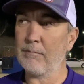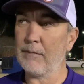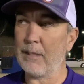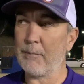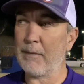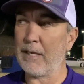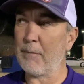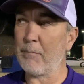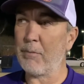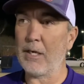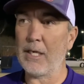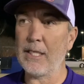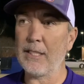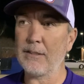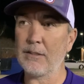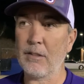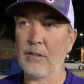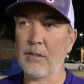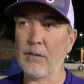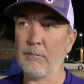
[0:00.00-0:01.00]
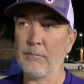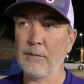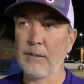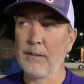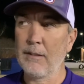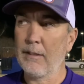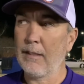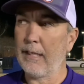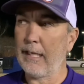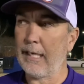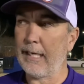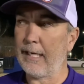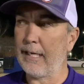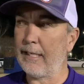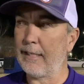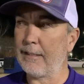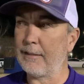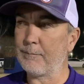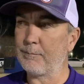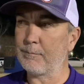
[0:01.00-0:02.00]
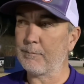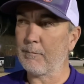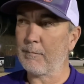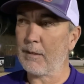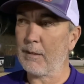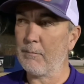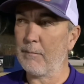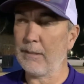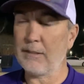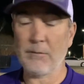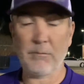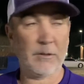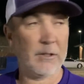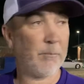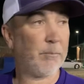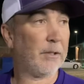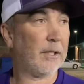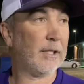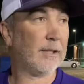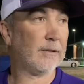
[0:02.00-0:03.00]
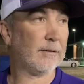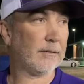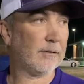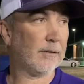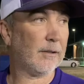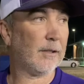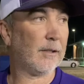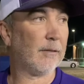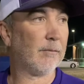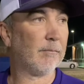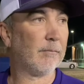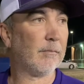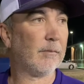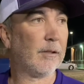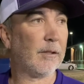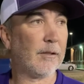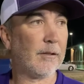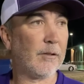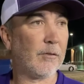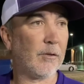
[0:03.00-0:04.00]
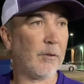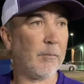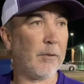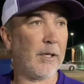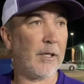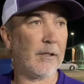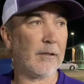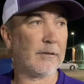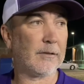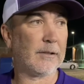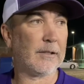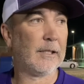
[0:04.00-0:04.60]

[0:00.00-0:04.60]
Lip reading: They made plays on them and made some good plays on the balls.